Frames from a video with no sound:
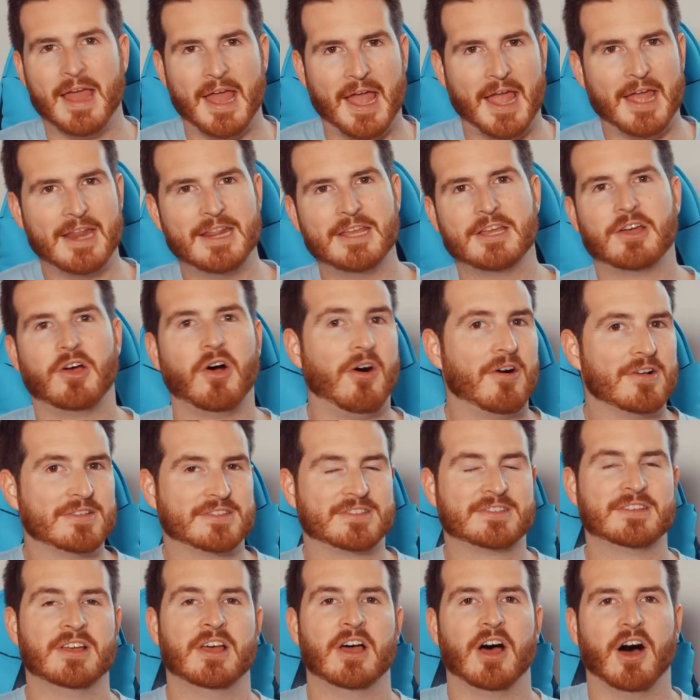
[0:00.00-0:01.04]
any
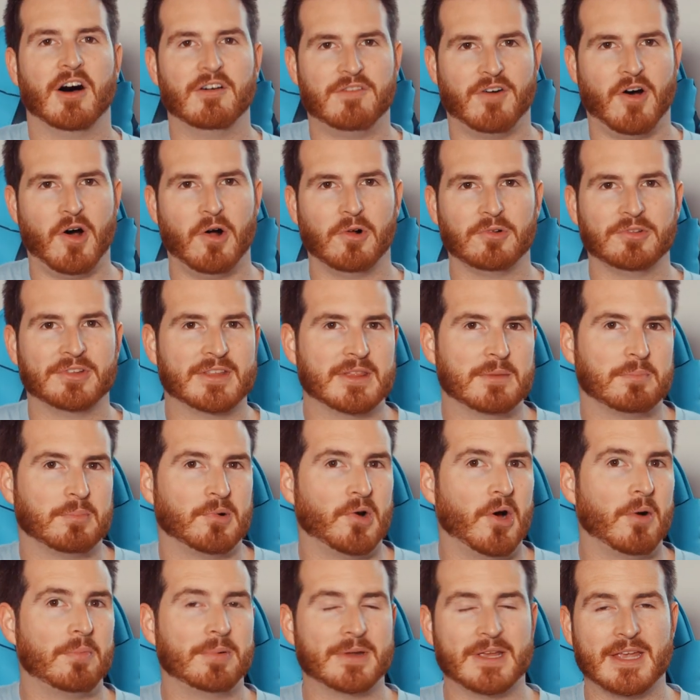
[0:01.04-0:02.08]
costs of holding the
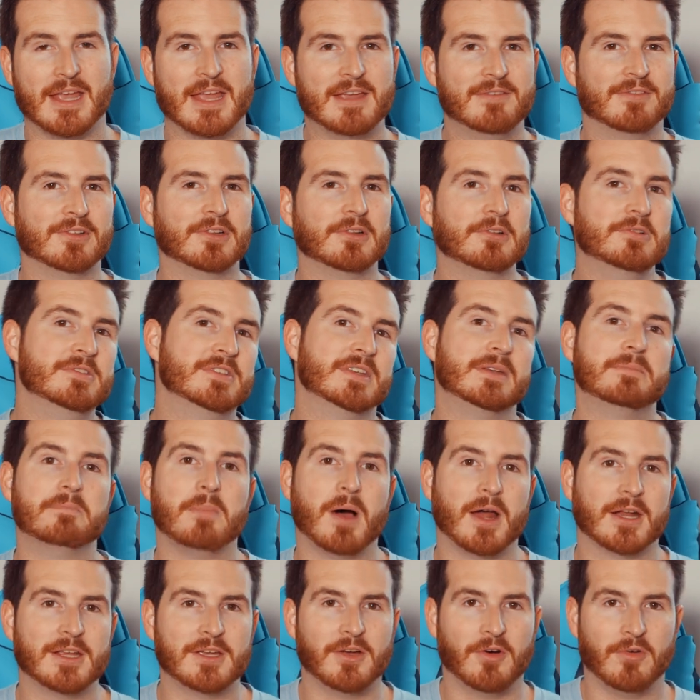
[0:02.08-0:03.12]
property, even losing
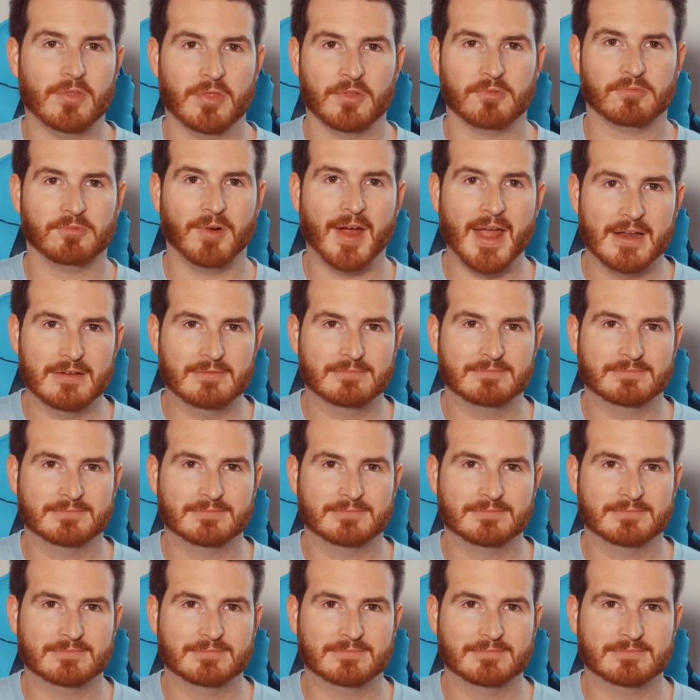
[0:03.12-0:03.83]
money on the rent.